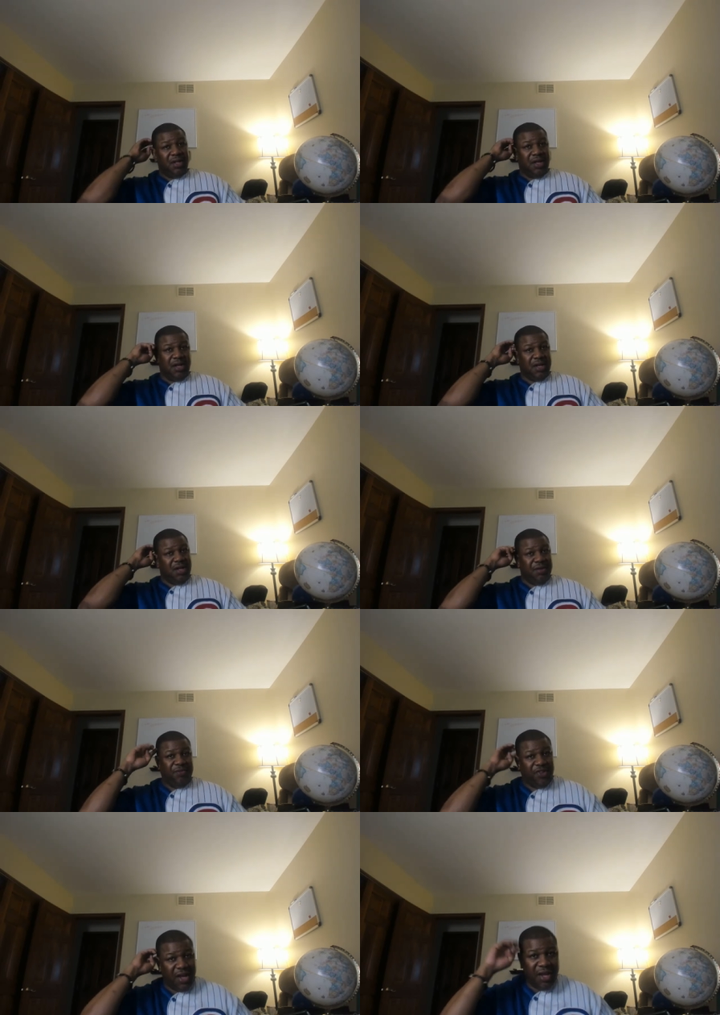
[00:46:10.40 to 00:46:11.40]
Yeah,
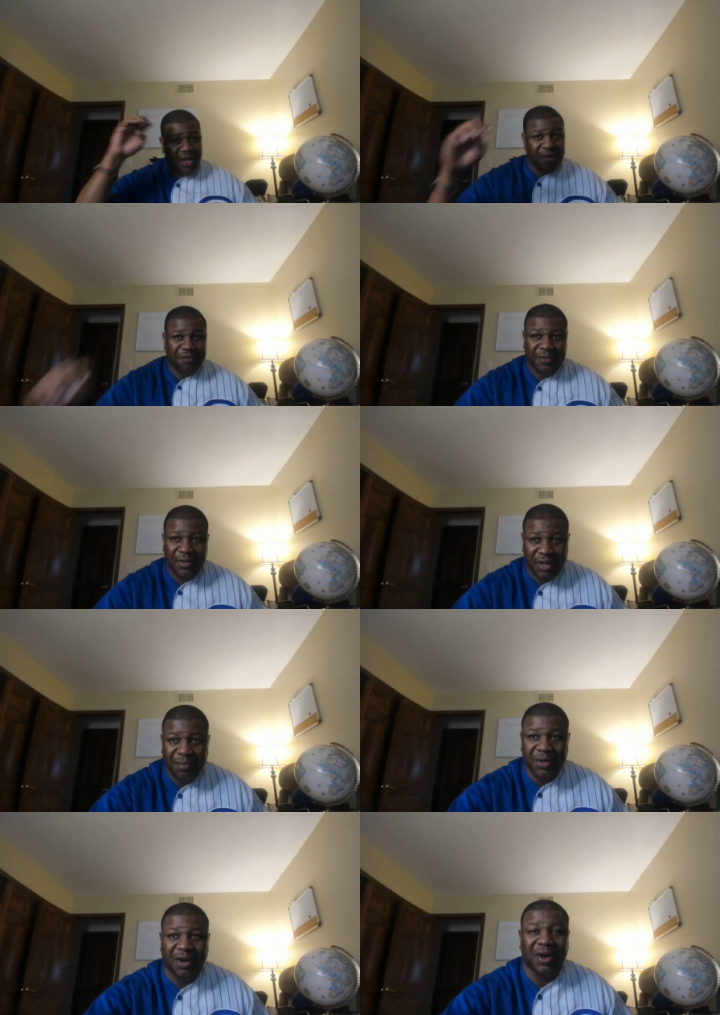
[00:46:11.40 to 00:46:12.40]
MJF,
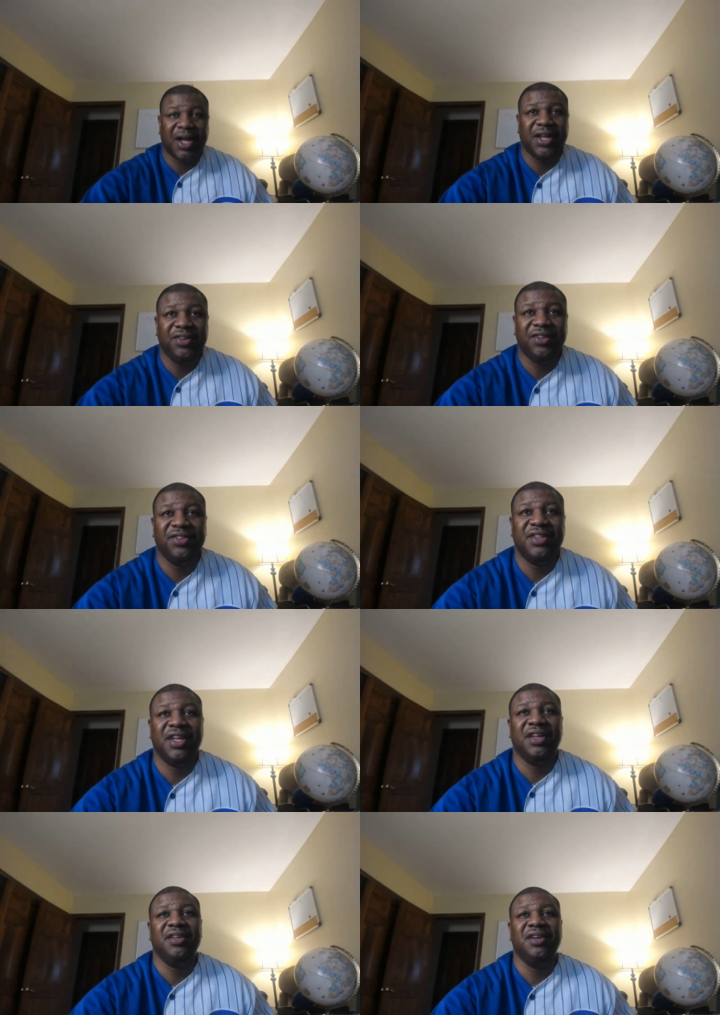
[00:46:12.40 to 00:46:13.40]
he'll be all right. He just
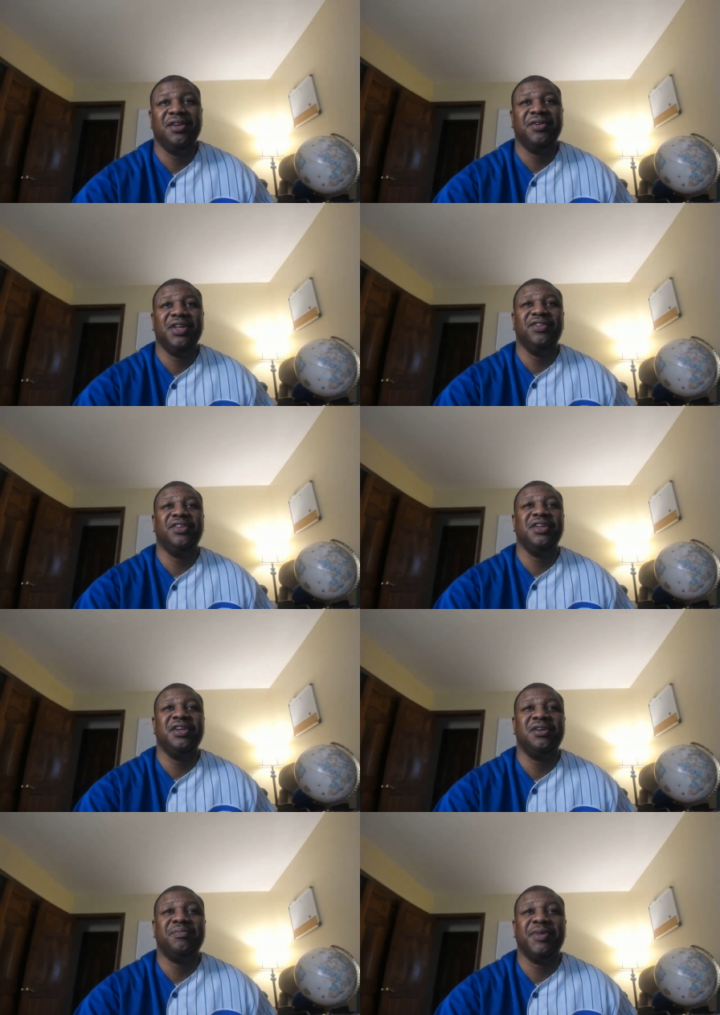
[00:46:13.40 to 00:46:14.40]
they, you know, these are the
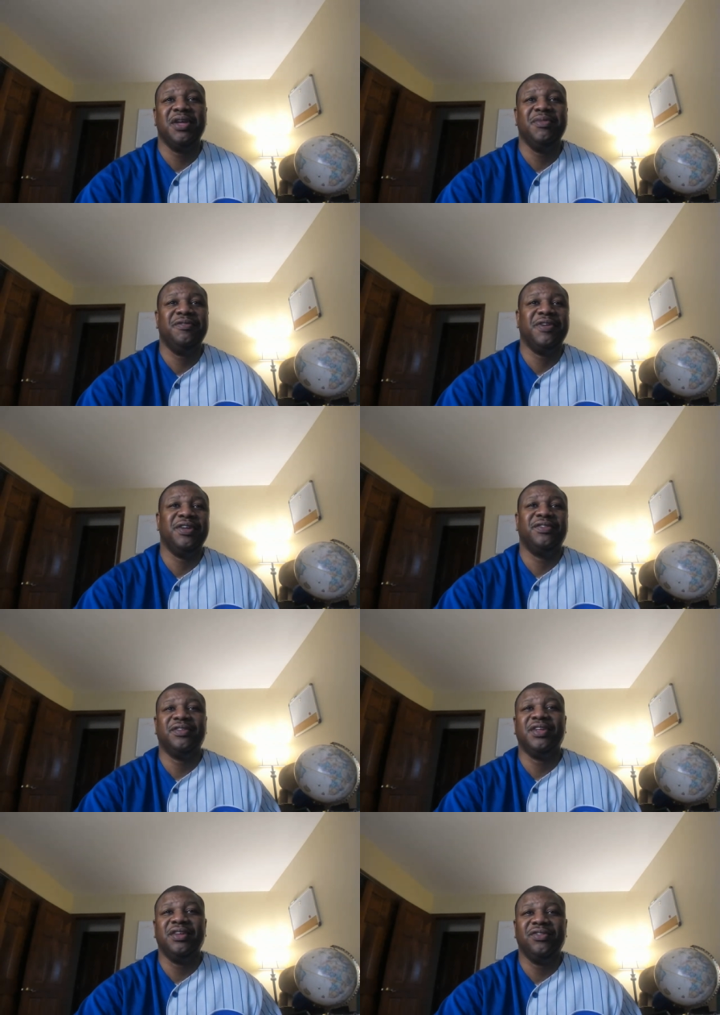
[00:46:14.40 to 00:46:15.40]
young baby
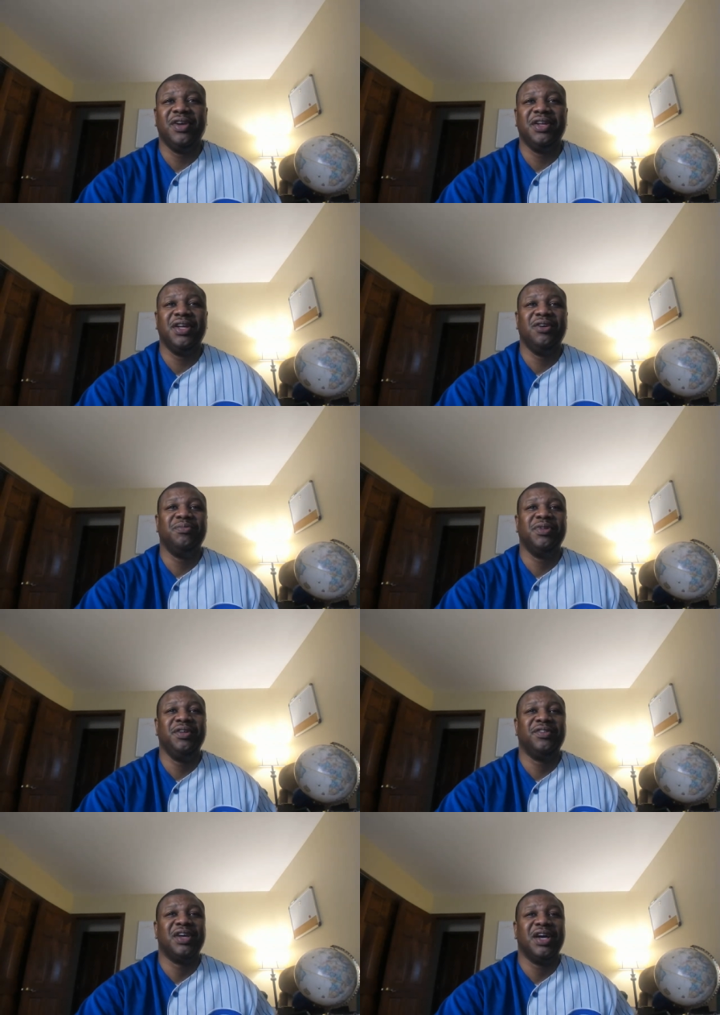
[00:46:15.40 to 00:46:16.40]
faces. They trying to help
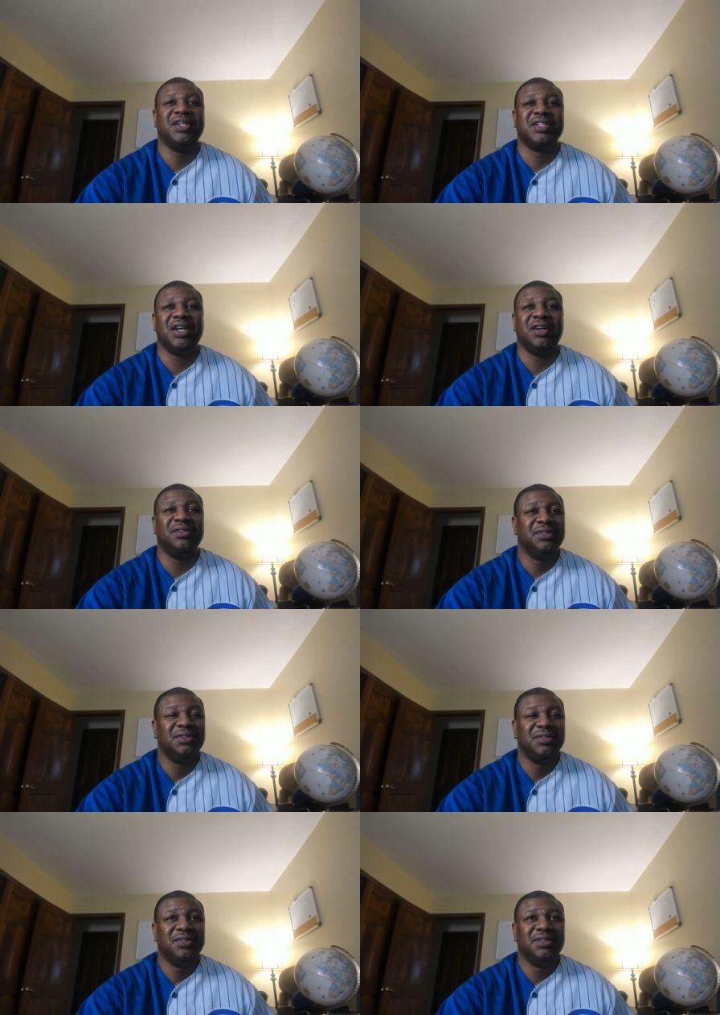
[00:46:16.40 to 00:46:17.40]
these guys out.
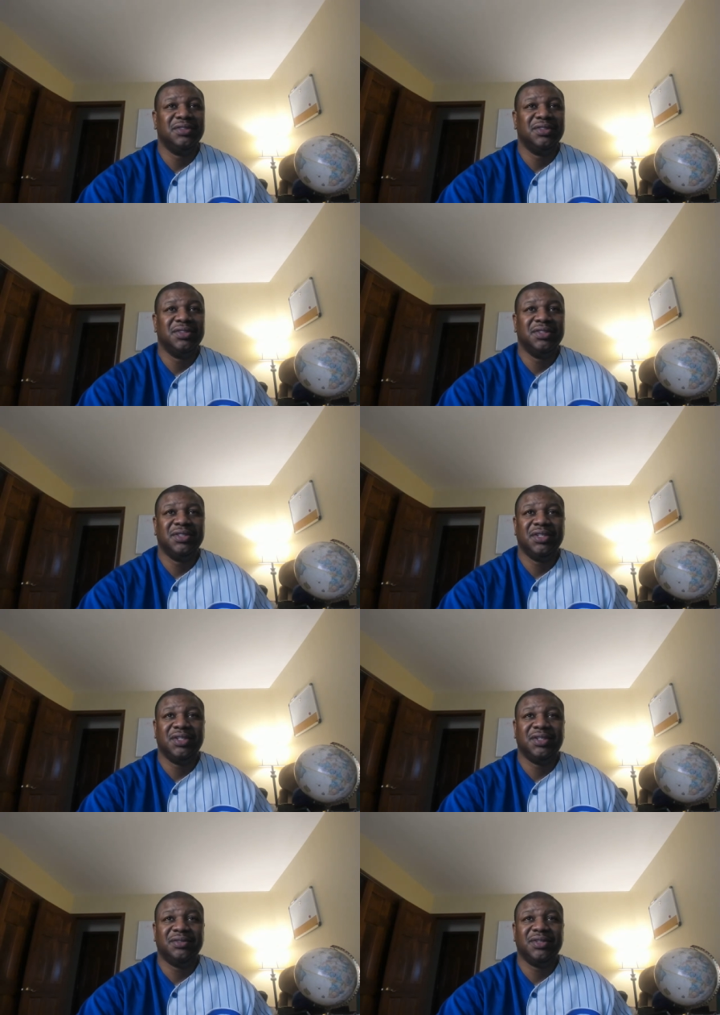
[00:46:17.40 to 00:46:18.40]
You
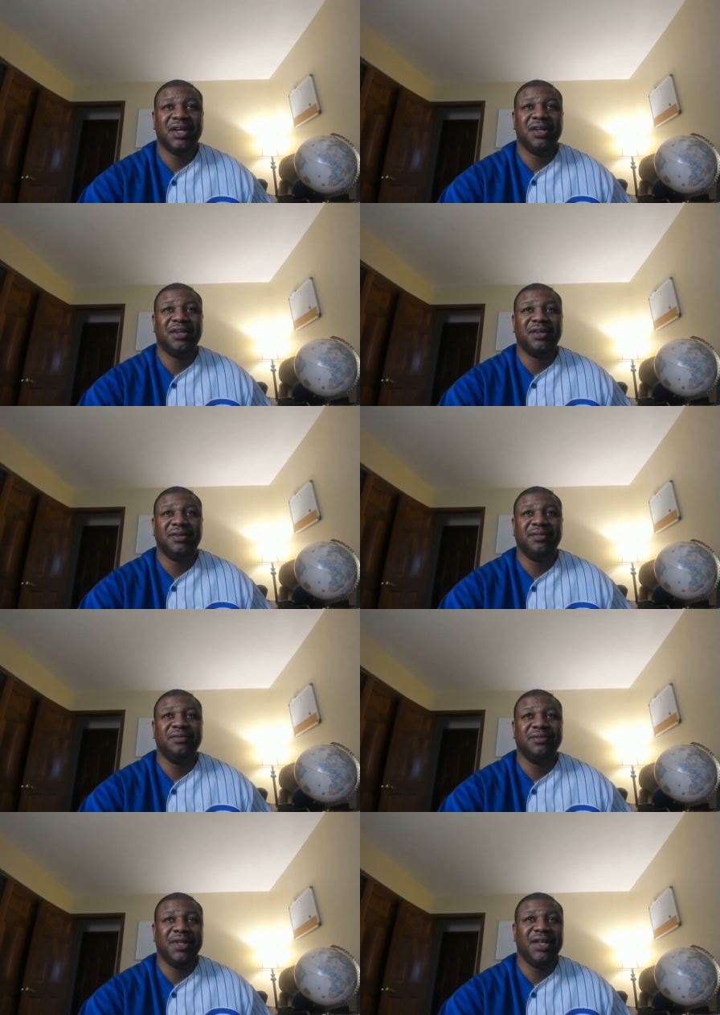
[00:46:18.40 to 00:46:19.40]
know, they're gonna
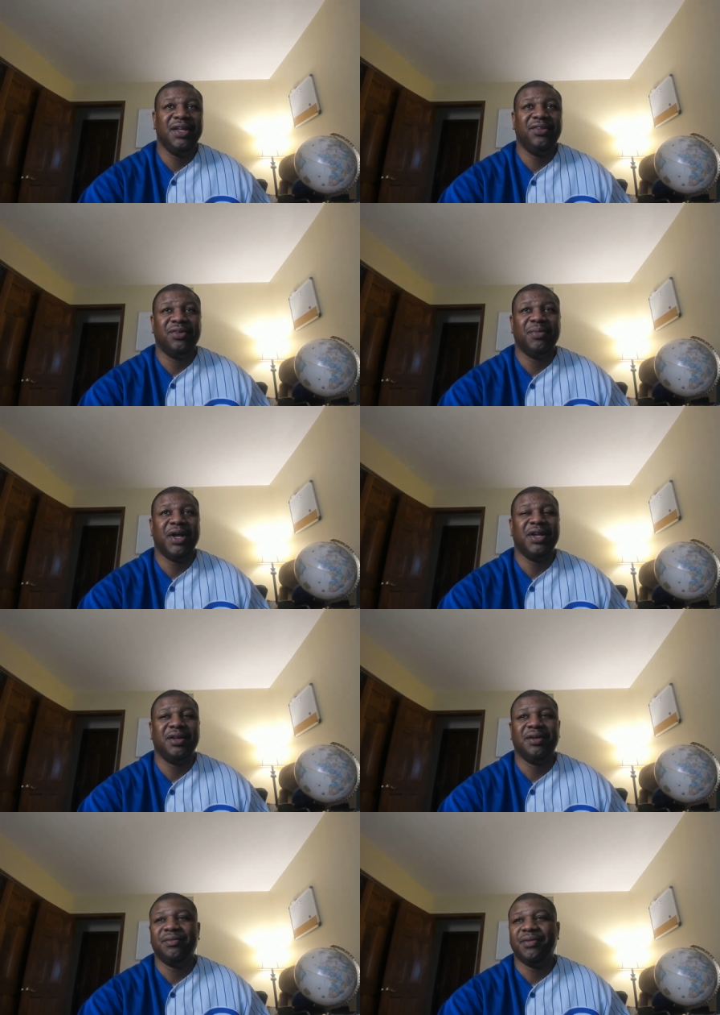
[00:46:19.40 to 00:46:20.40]
they need somebody
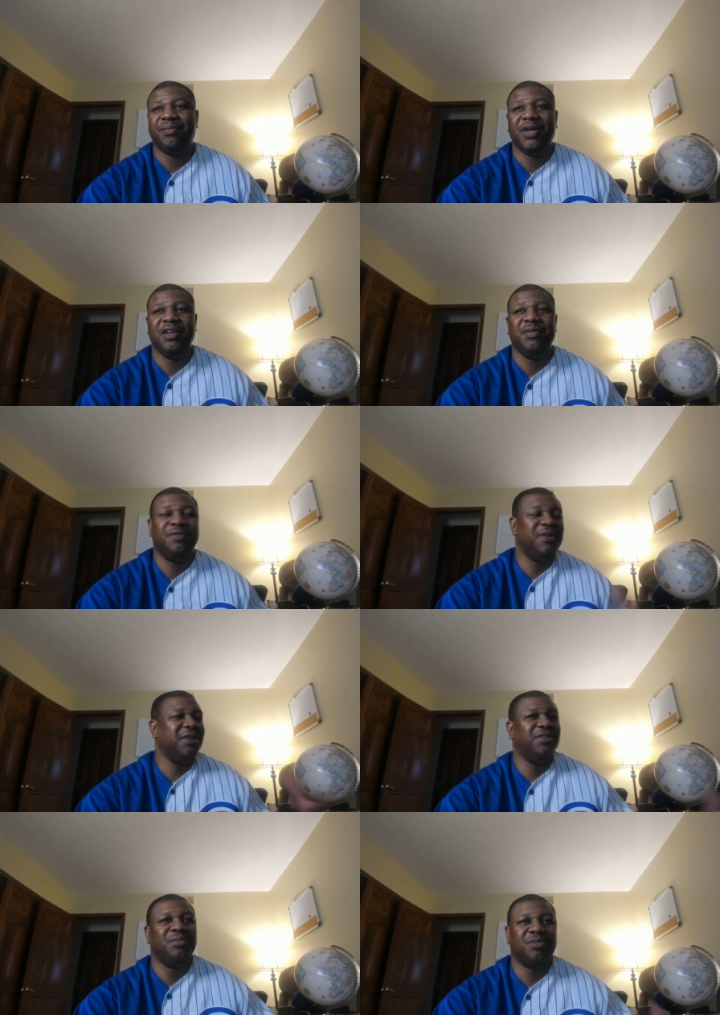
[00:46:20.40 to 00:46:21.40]
to a baby
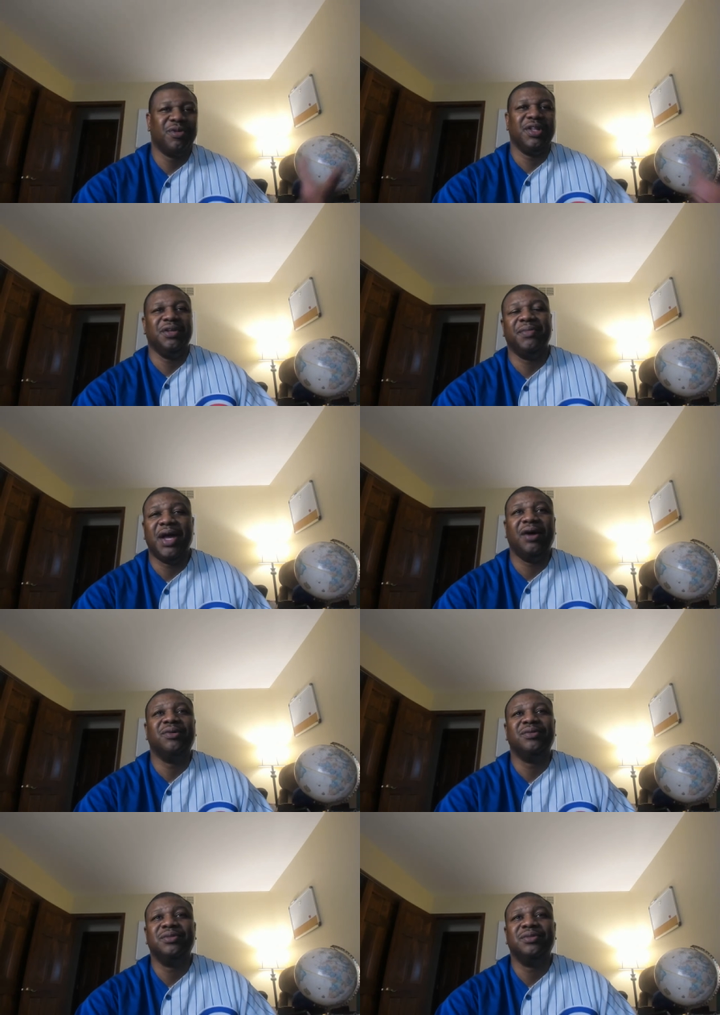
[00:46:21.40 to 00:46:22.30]
face to bring him out.